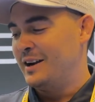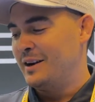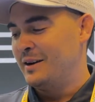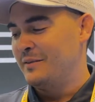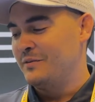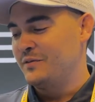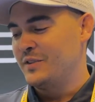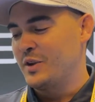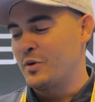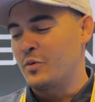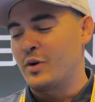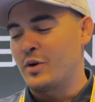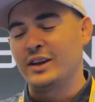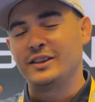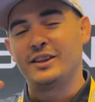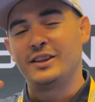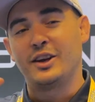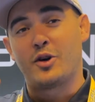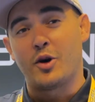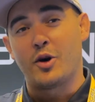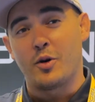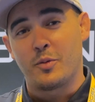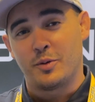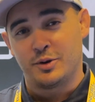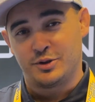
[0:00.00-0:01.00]
the warranty
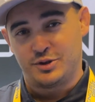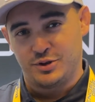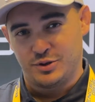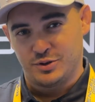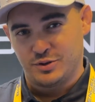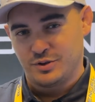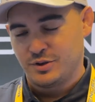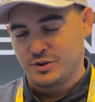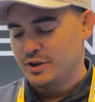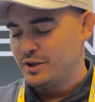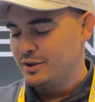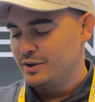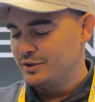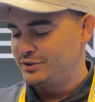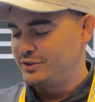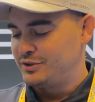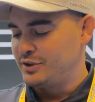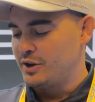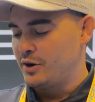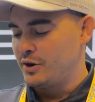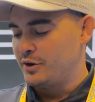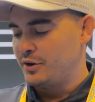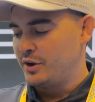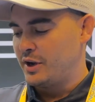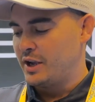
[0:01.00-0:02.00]
covers you.
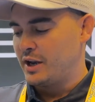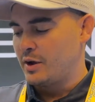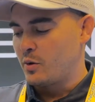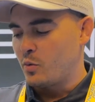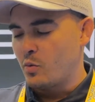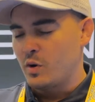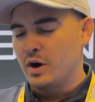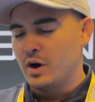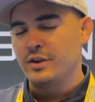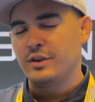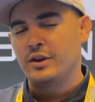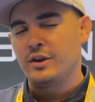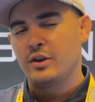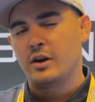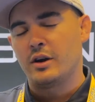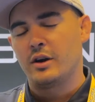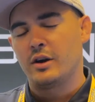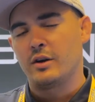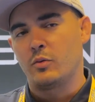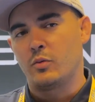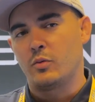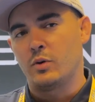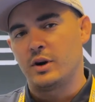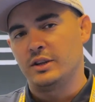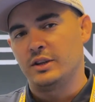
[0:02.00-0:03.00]
So you get a 1-year
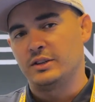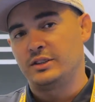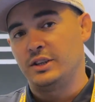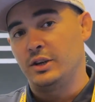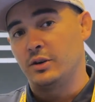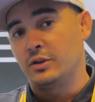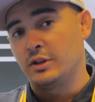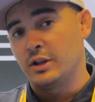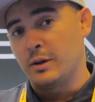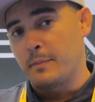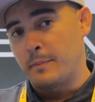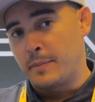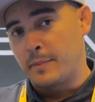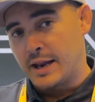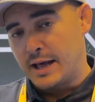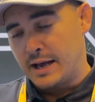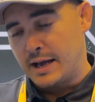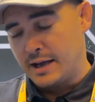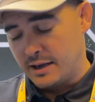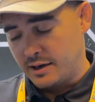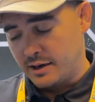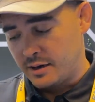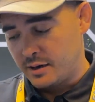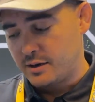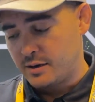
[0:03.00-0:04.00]
warranty on the
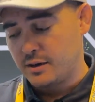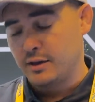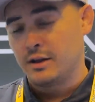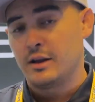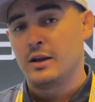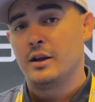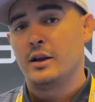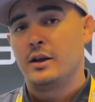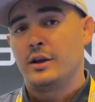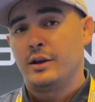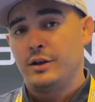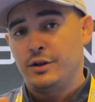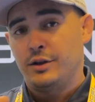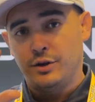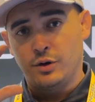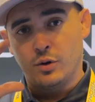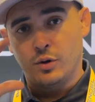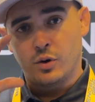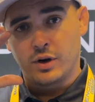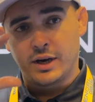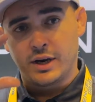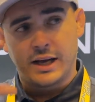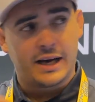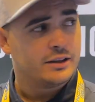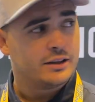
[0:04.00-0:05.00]
blank. You
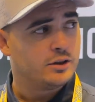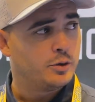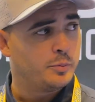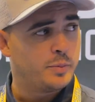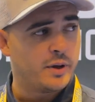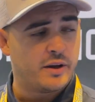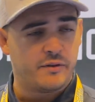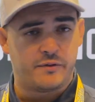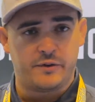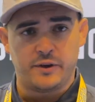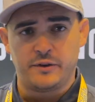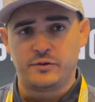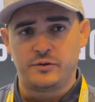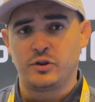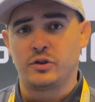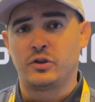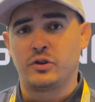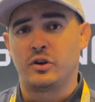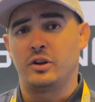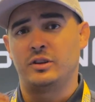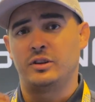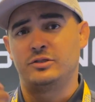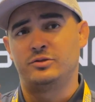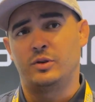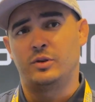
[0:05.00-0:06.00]
only have to pay
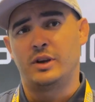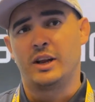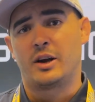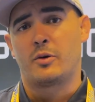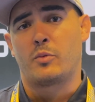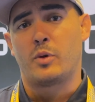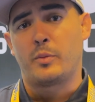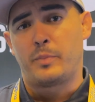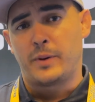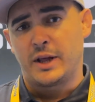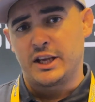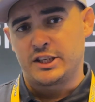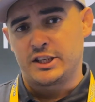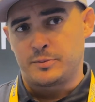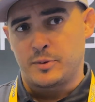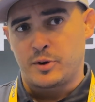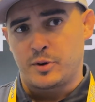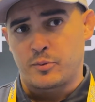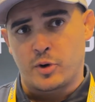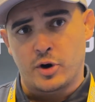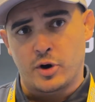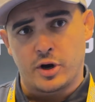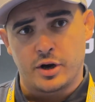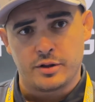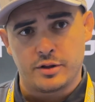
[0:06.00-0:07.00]
$50 to get a replacement
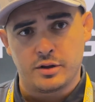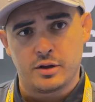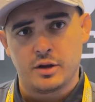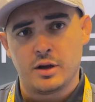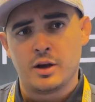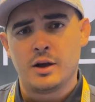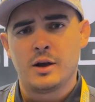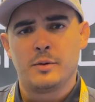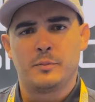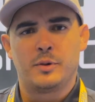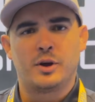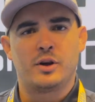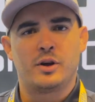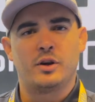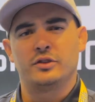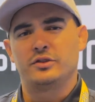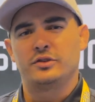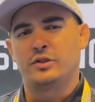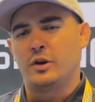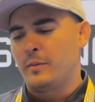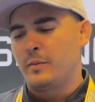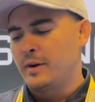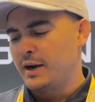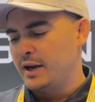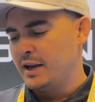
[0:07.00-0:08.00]
rod because
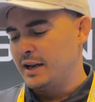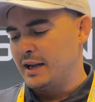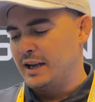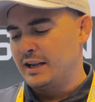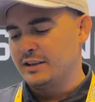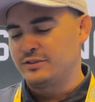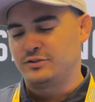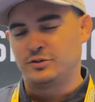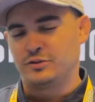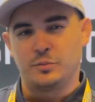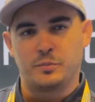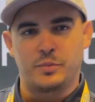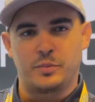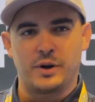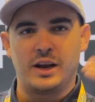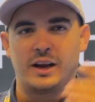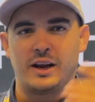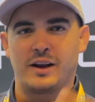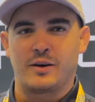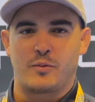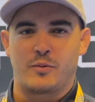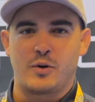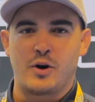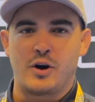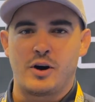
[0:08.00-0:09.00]
nobody likes to break
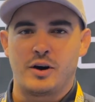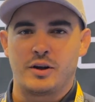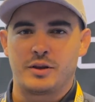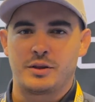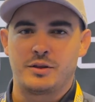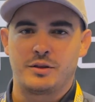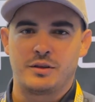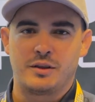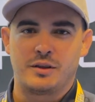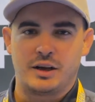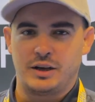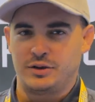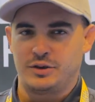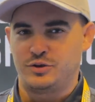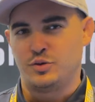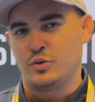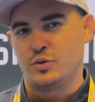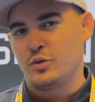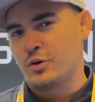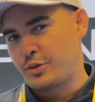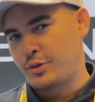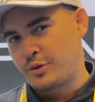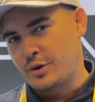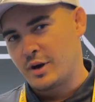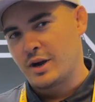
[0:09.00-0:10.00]
a rod, a $200
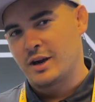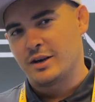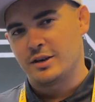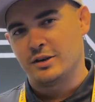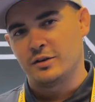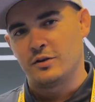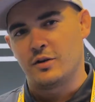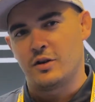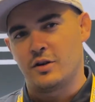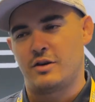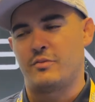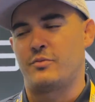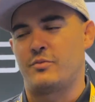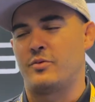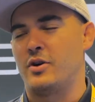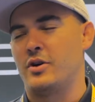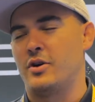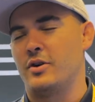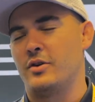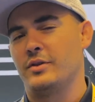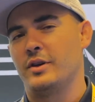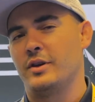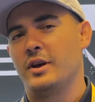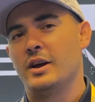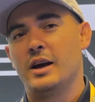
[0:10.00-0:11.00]
or $300
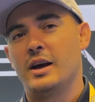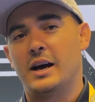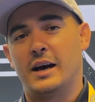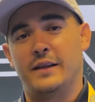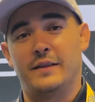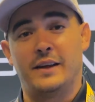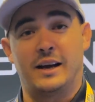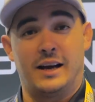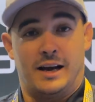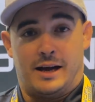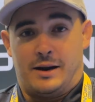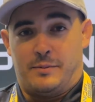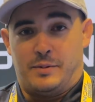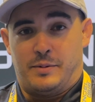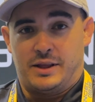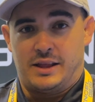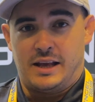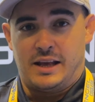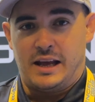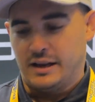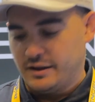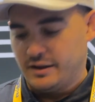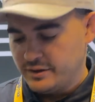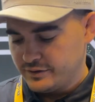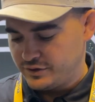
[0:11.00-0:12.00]
rod, and they have a bad
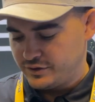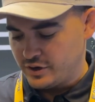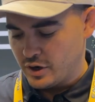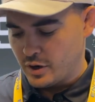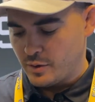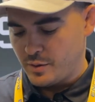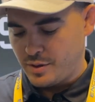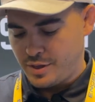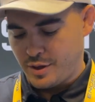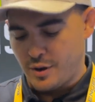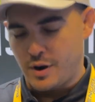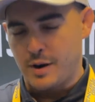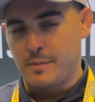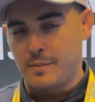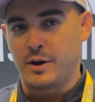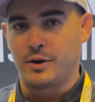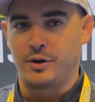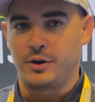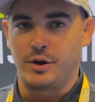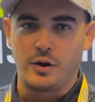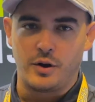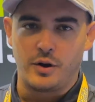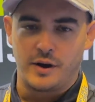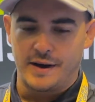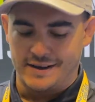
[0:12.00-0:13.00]
day. So we thought about
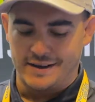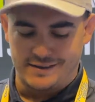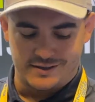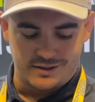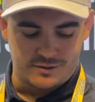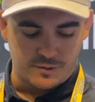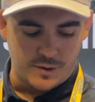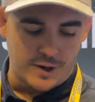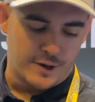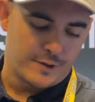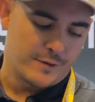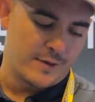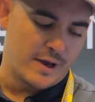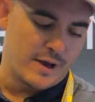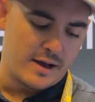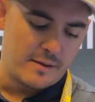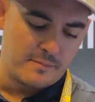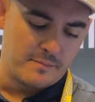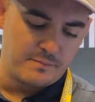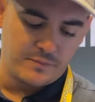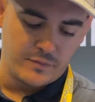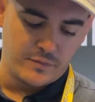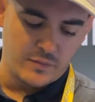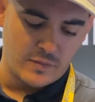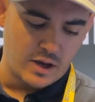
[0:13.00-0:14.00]
you guys as well on that.
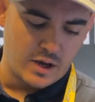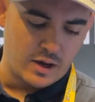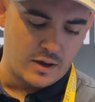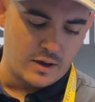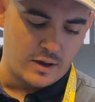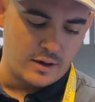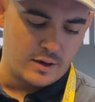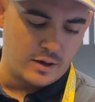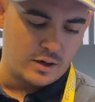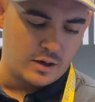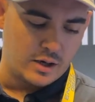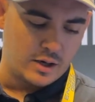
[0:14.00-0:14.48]
And